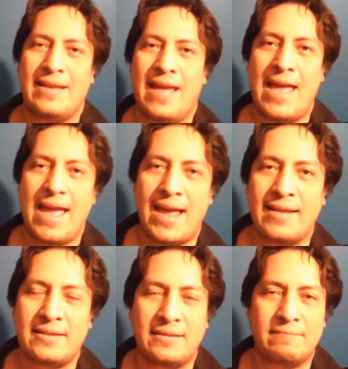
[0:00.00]
and
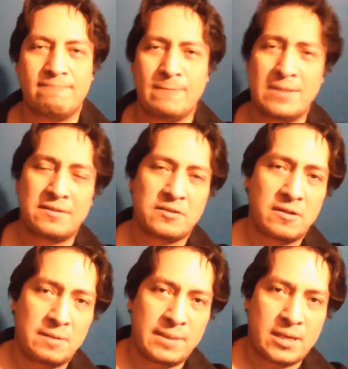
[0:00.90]
this is
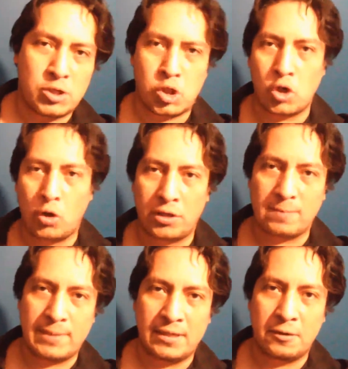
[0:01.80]
gonna be a short
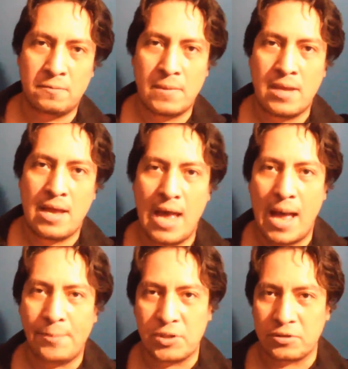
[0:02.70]
video.
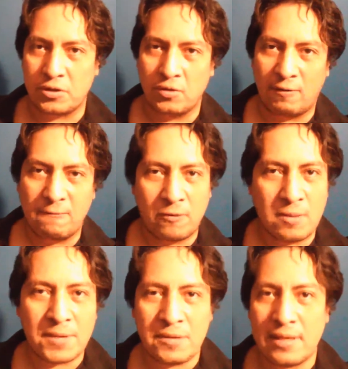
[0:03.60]
I'm just gonna inform
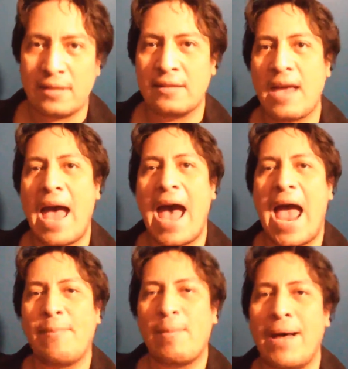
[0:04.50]
you that
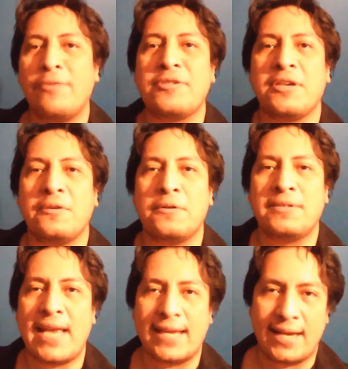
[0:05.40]
I'm about to go
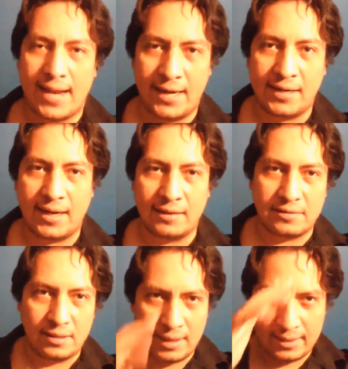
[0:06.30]
take a haircut,
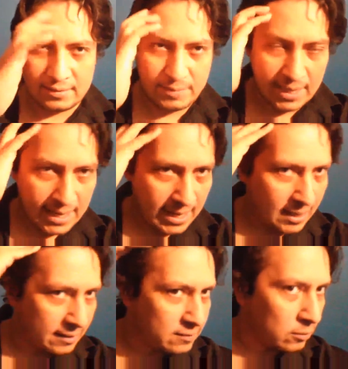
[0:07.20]
as my hair
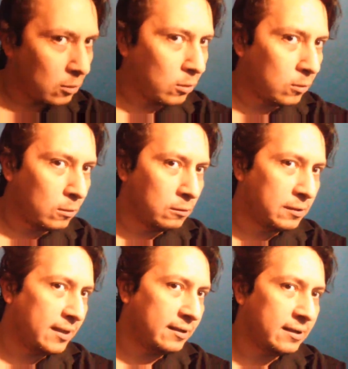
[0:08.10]
is
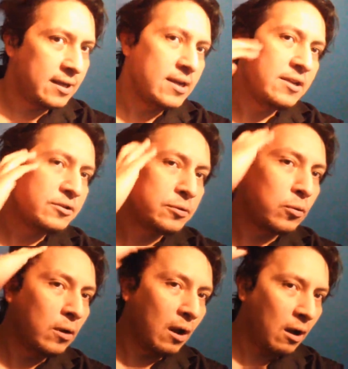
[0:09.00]
already too
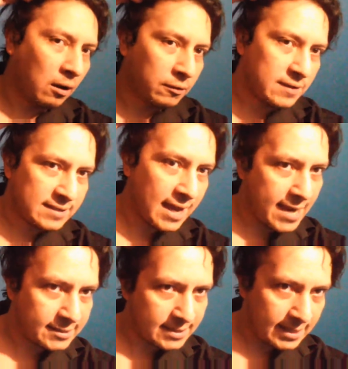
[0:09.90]
long on the
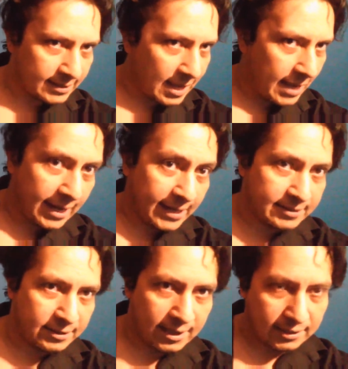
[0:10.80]
sides and I hate
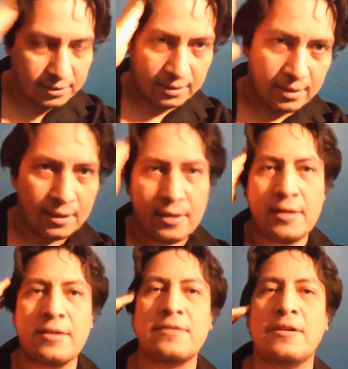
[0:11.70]
that.
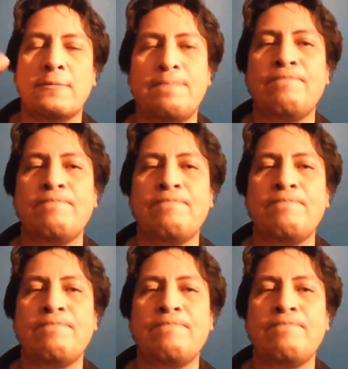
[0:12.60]
So